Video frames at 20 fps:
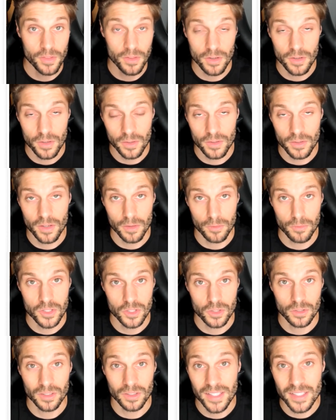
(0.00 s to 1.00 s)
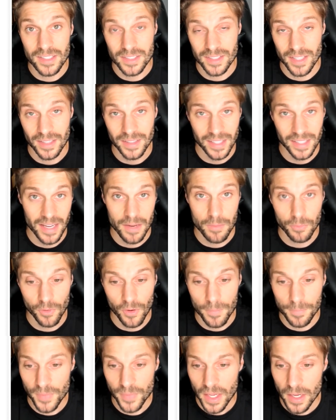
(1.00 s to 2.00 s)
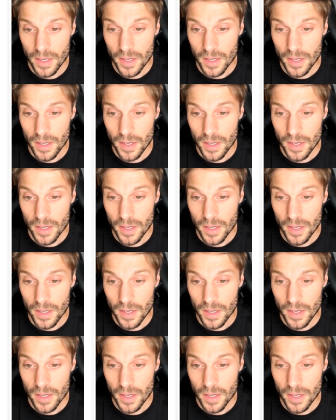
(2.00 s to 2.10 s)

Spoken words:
the original list that they came from.